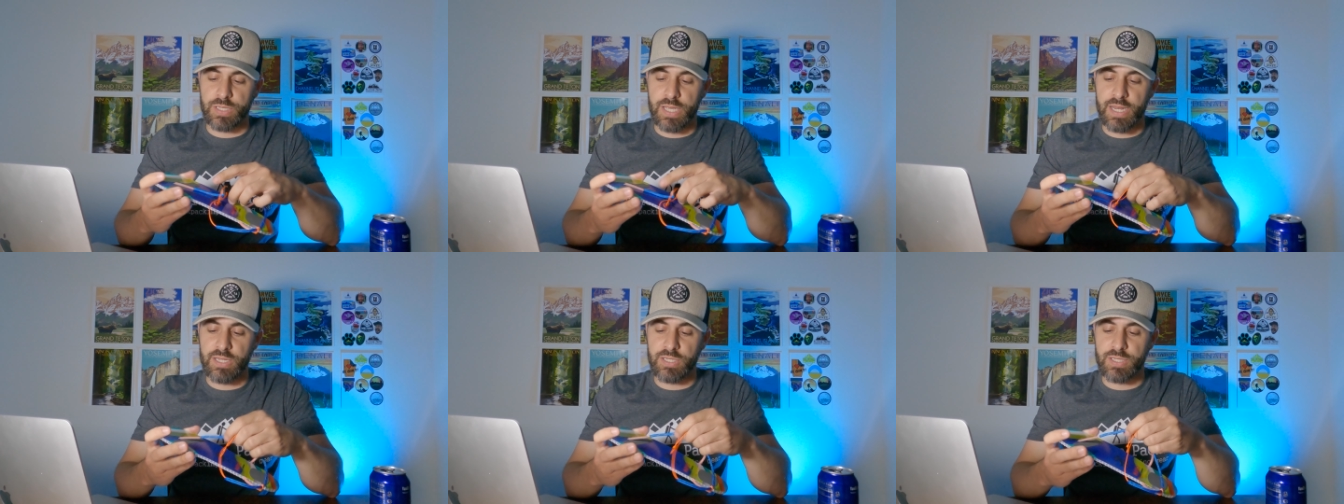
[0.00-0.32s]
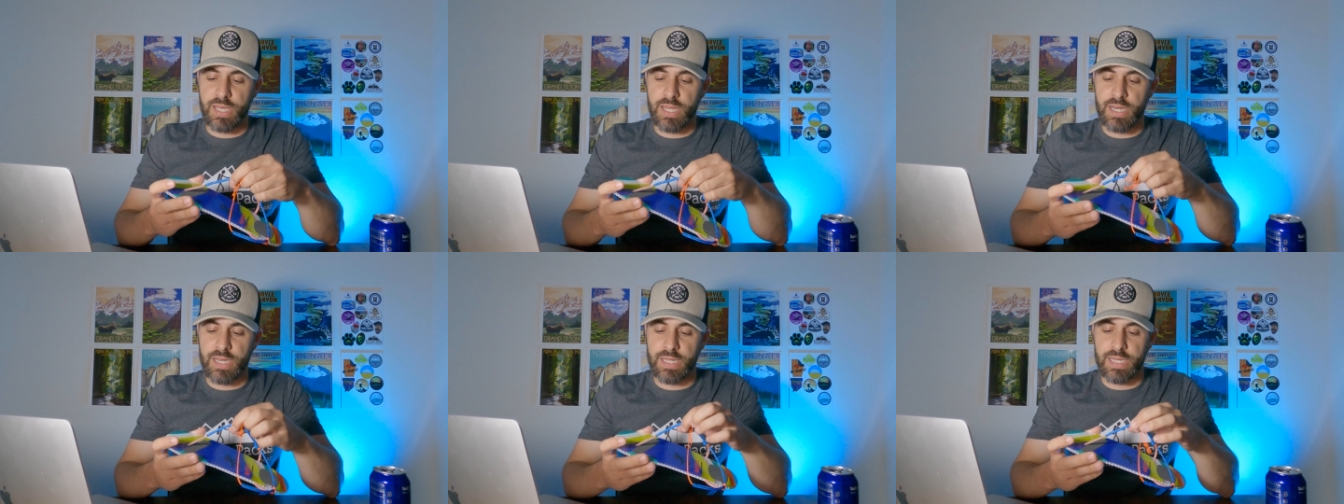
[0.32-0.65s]
I
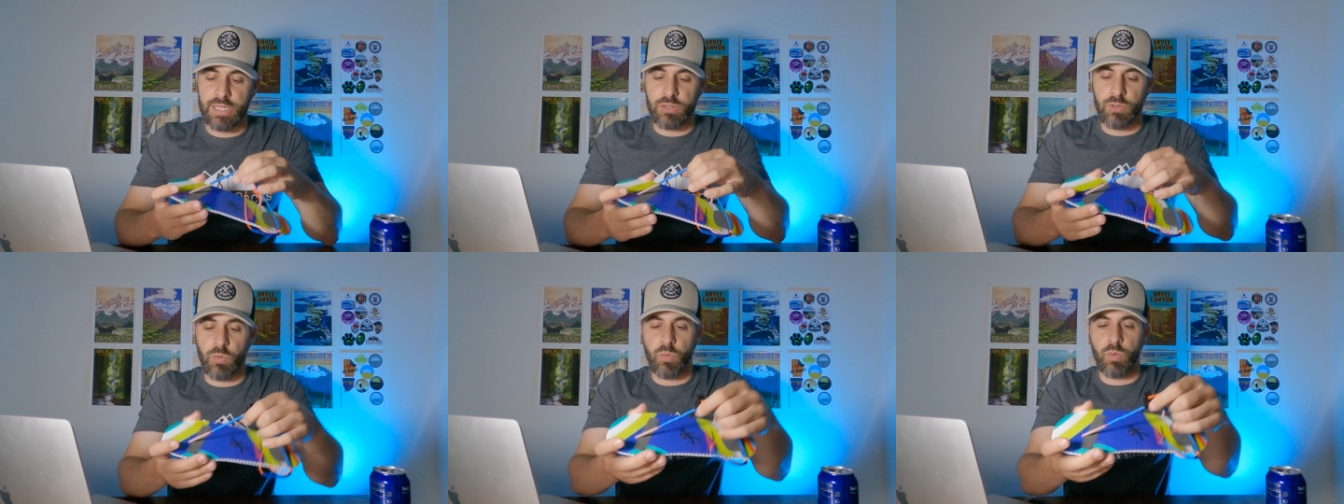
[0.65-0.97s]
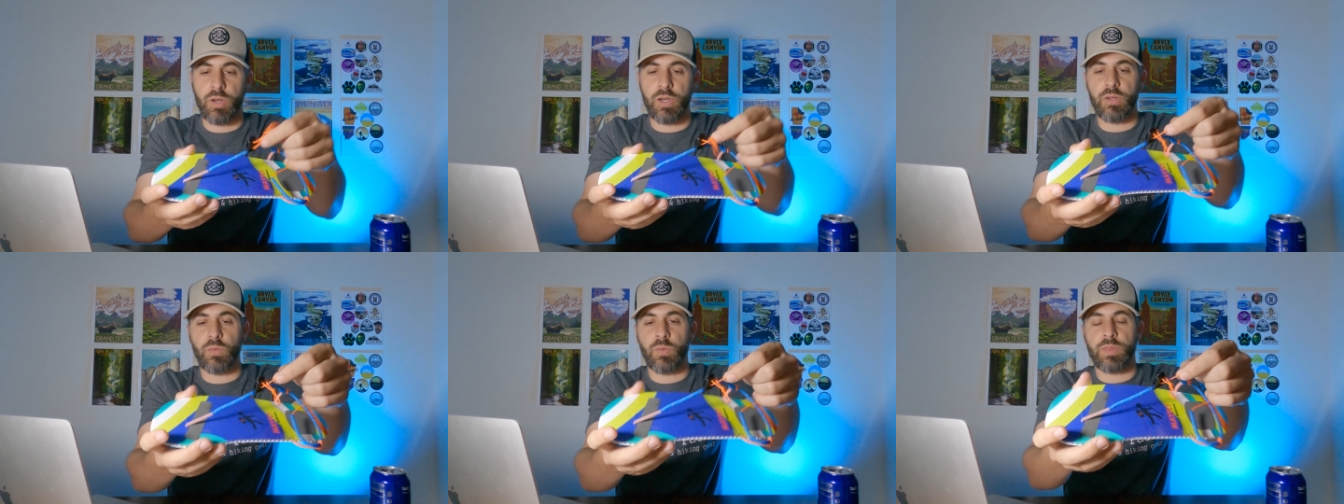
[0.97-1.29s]
decided to get the
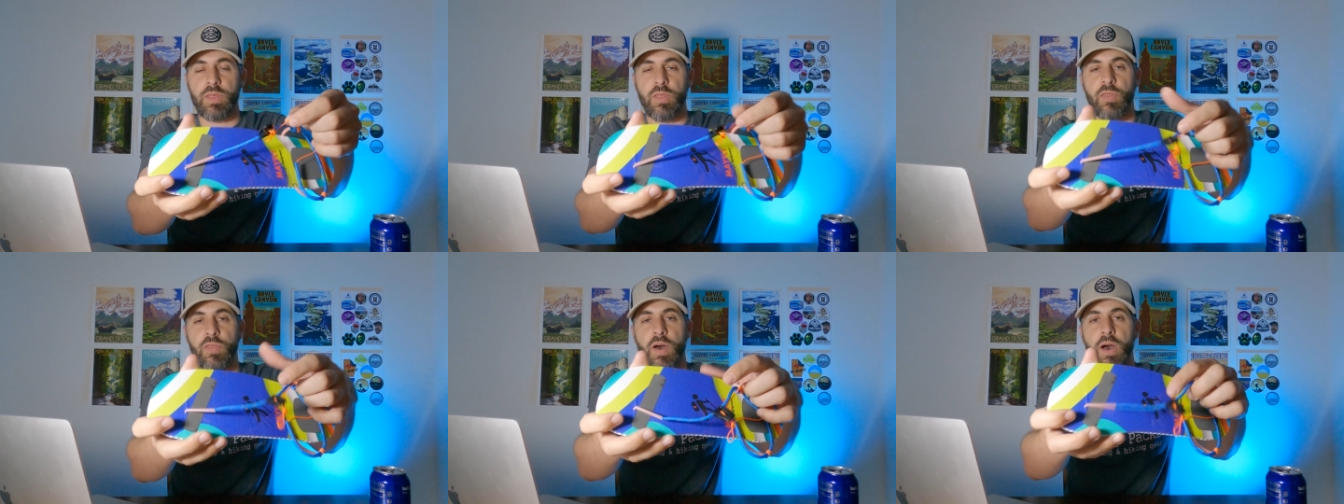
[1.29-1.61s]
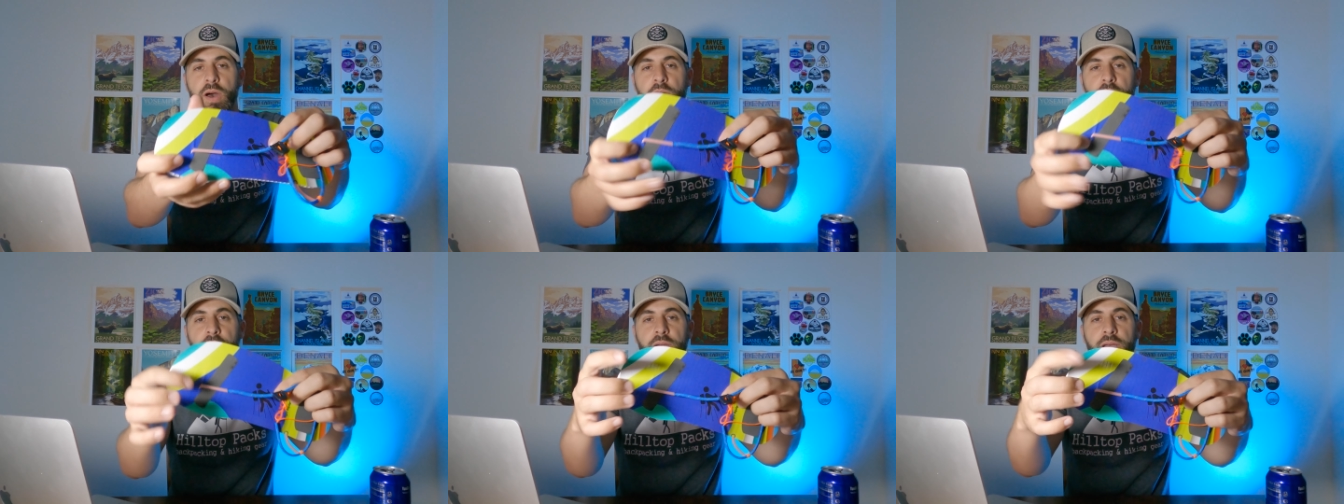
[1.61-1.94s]
one with the
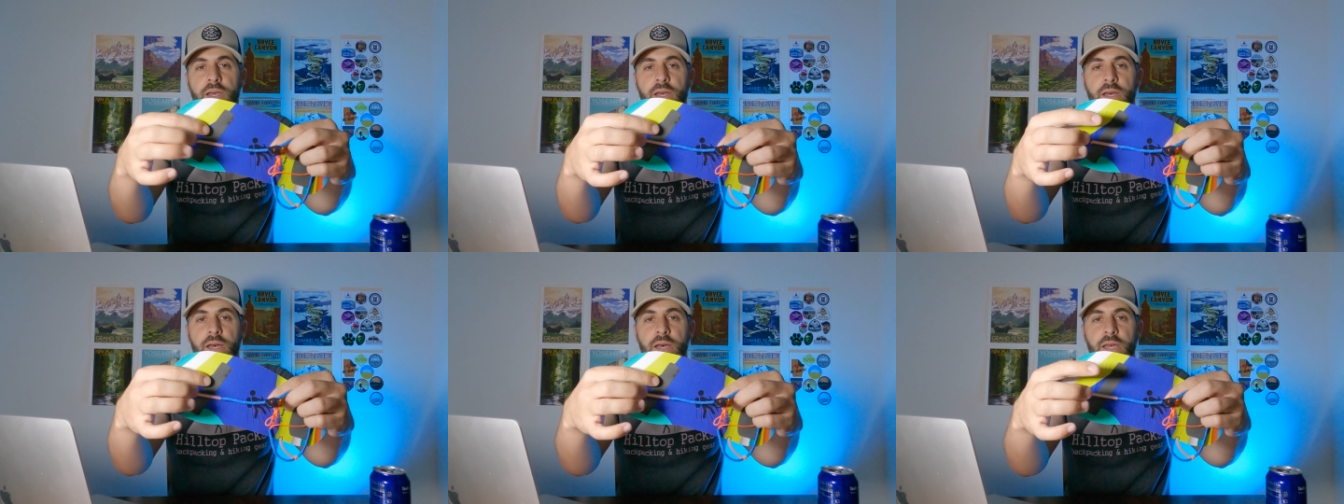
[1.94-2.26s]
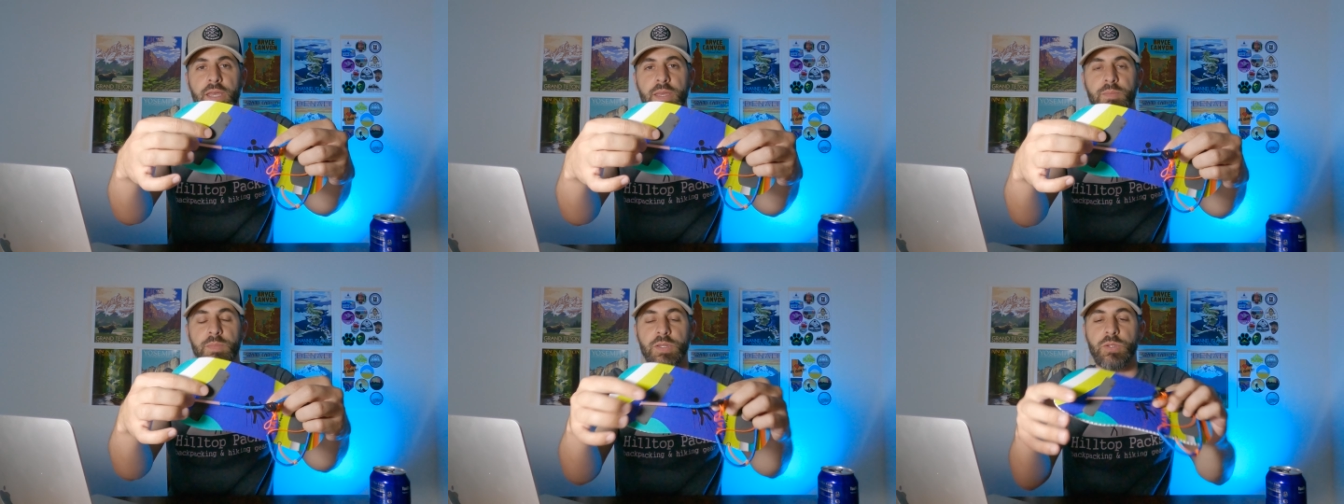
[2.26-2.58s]
thong
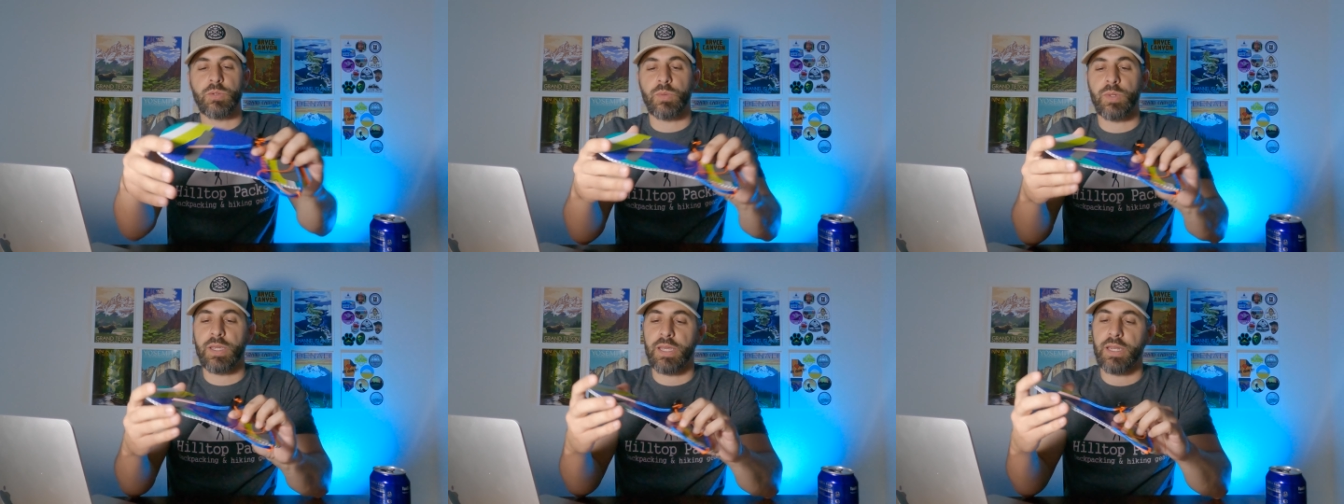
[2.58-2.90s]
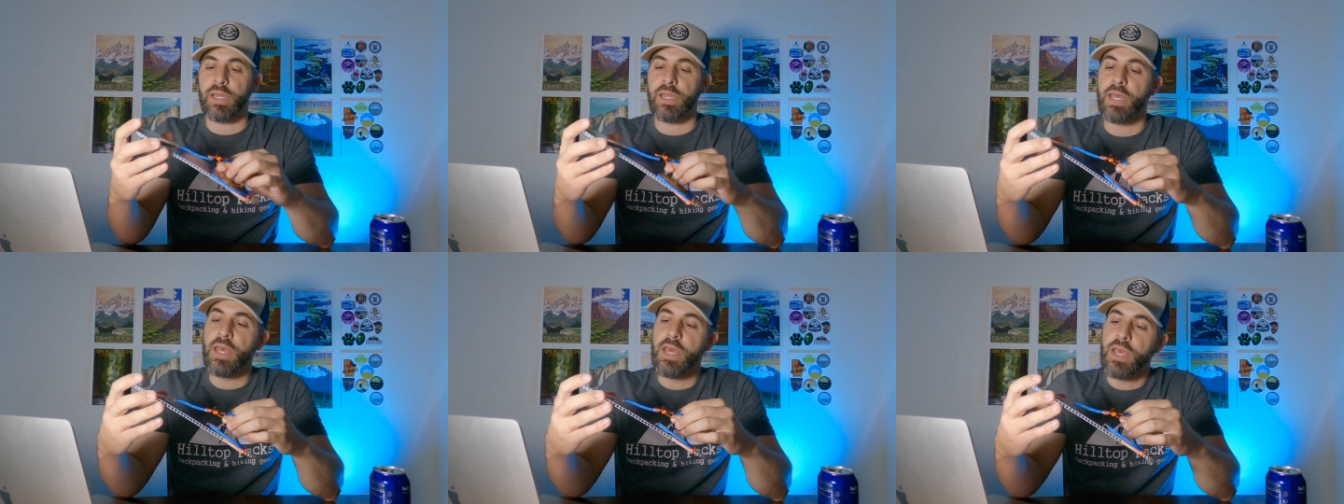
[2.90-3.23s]
in
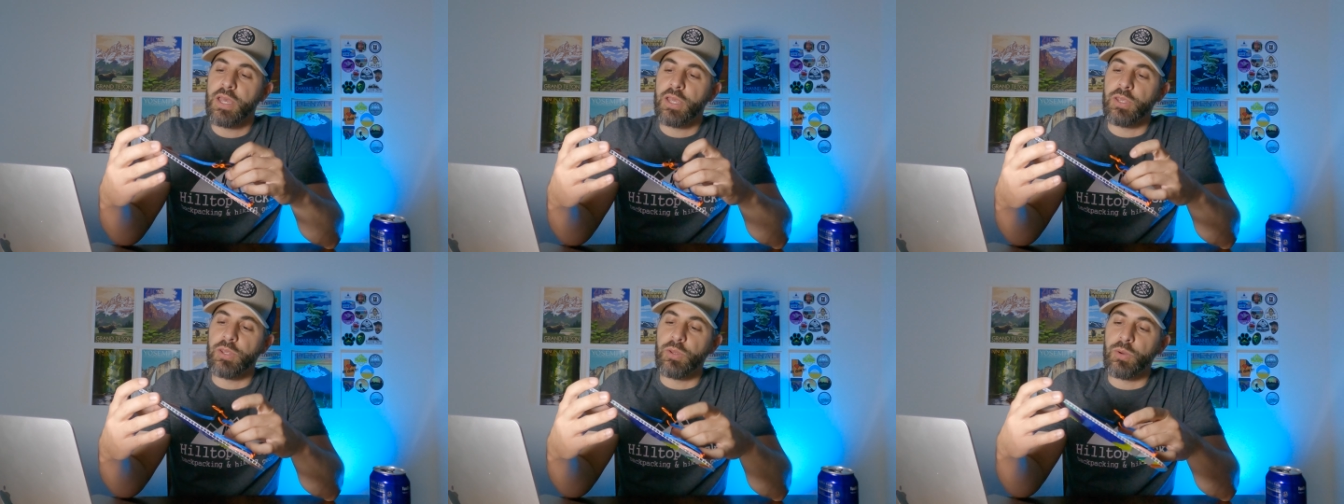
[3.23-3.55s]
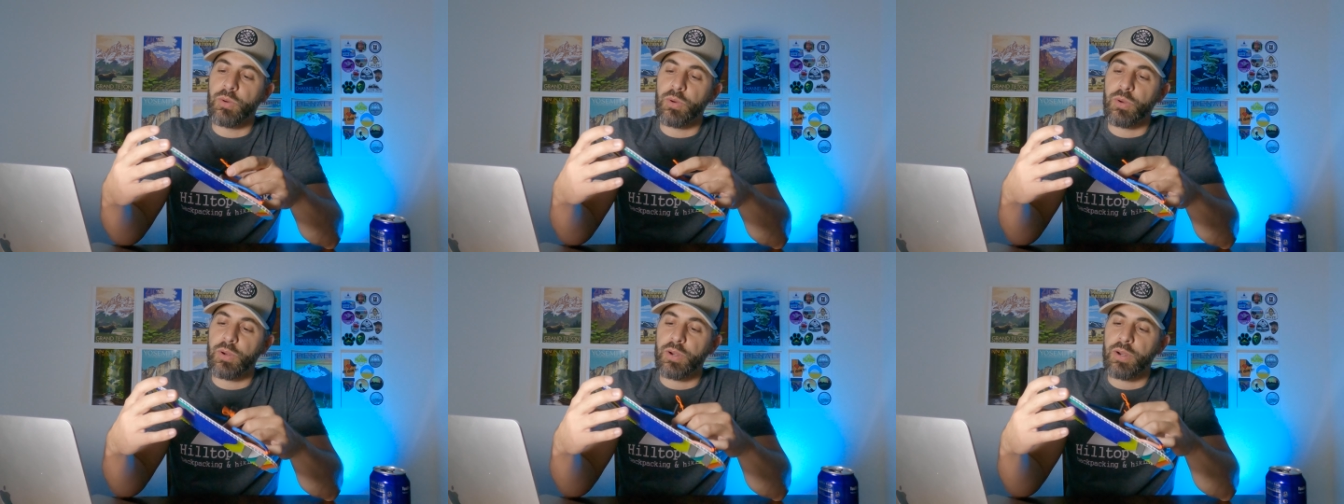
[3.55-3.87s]
between
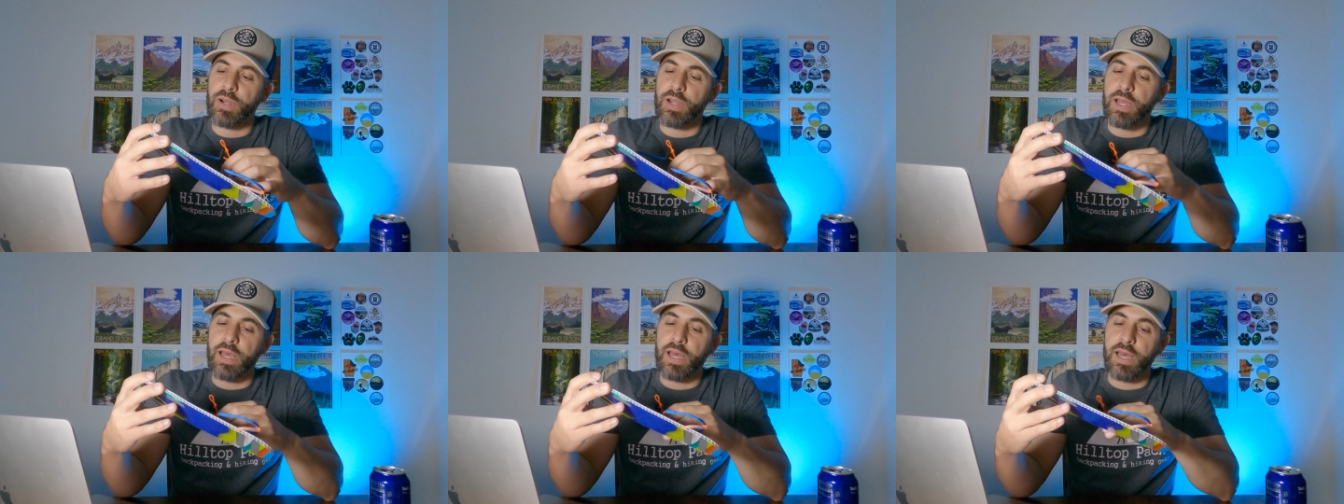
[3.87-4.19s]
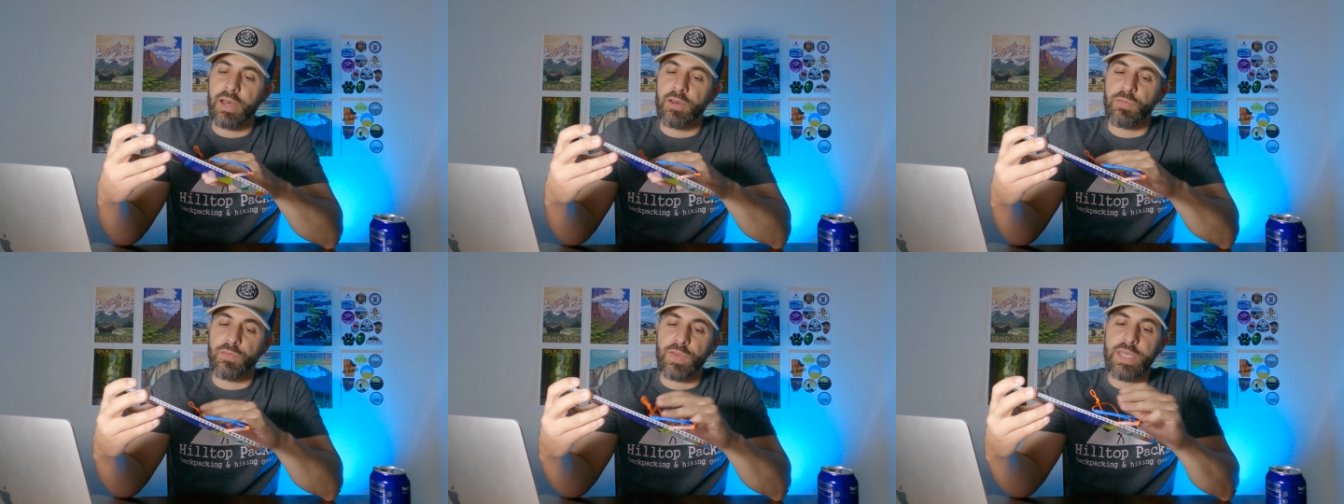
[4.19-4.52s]

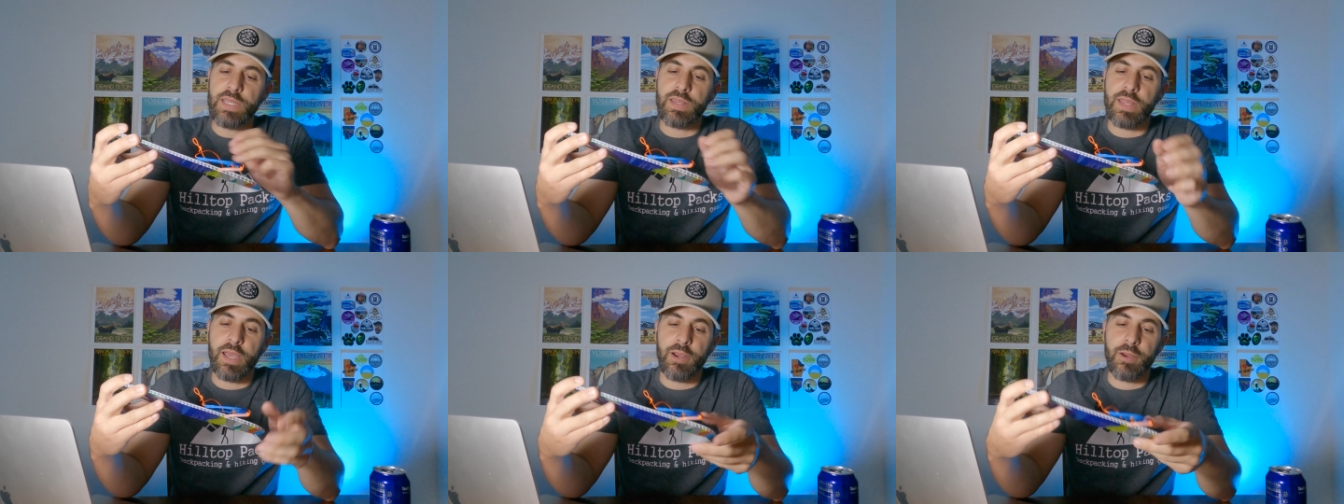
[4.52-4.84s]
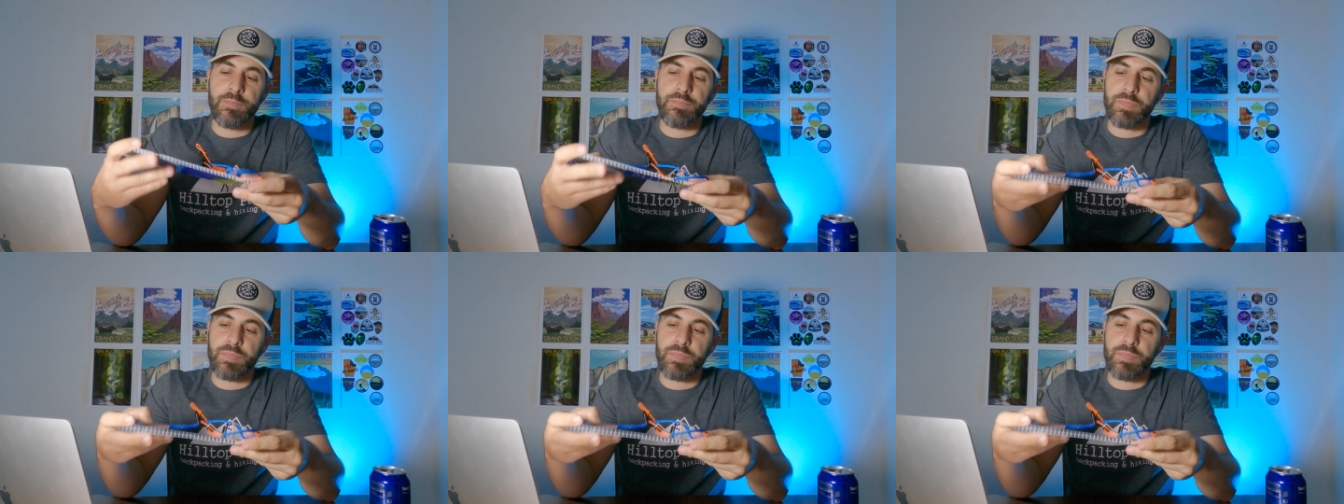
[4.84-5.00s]
your feet there.